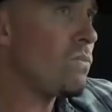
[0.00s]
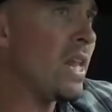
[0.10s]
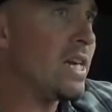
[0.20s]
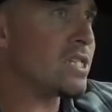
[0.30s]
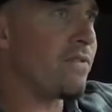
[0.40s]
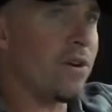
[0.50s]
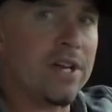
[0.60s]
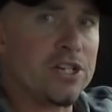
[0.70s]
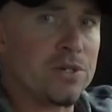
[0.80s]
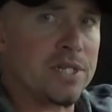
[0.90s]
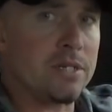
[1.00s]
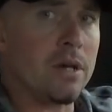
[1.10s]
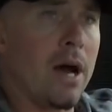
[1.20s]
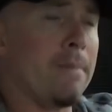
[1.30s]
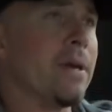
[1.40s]
it is a very interesting
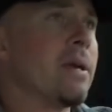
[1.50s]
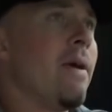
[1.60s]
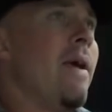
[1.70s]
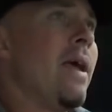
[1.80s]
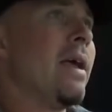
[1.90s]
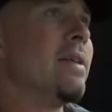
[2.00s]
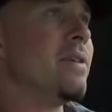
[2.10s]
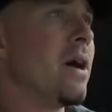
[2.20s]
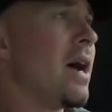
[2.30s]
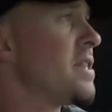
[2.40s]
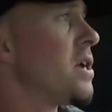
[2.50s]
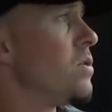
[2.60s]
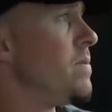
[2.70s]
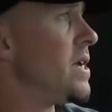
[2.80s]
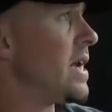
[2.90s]
topic, and I thought it
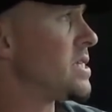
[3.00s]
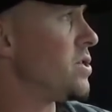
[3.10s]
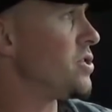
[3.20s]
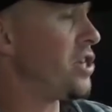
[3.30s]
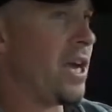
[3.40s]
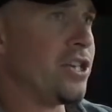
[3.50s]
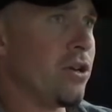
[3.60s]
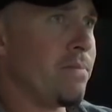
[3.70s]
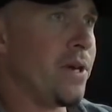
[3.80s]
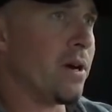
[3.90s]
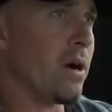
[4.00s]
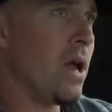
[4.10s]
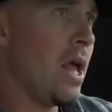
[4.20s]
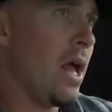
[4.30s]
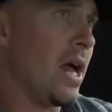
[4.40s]
would be a nice little change up here,
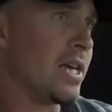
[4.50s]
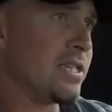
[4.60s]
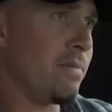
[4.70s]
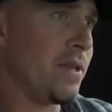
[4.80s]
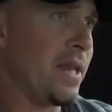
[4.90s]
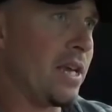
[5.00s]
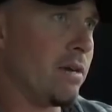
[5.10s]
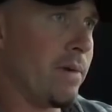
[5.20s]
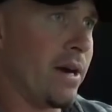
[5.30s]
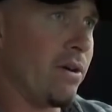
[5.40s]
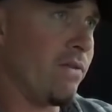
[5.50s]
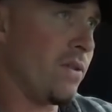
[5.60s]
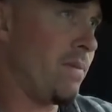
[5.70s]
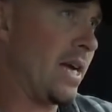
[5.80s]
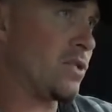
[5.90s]
because I've been thinking about it over
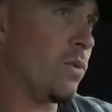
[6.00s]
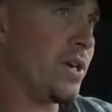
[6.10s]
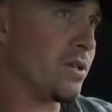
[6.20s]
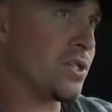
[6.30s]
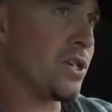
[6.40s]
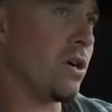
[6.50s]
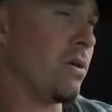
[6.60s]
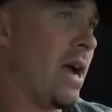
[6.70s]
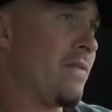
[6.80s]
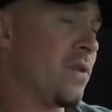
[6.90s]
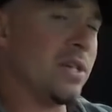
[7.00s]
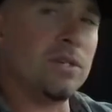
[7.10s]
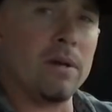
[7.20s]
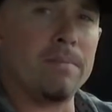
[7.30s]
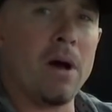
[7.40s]
the past week or so after I
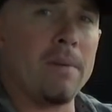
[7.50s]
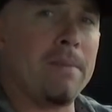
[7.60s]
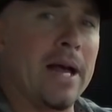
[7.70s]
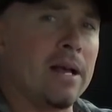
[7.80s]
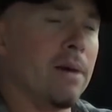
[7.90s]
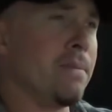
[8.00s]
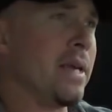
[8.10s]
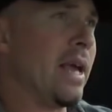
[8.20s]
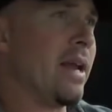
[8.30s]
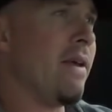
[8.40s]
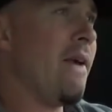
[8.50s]
saw it pop back up again.